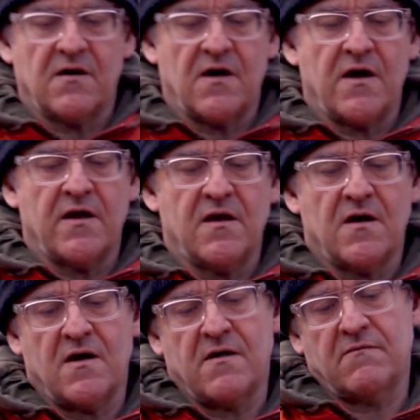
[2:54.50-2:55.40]
I
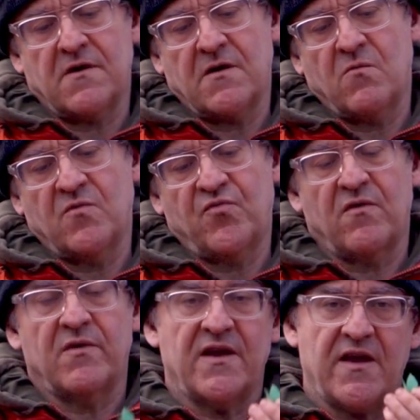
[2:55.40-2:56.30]
have like
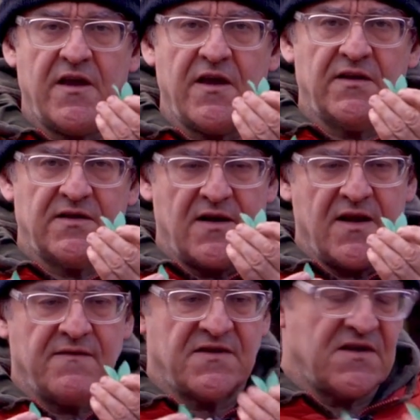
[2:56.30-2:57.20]
probably 8 leaves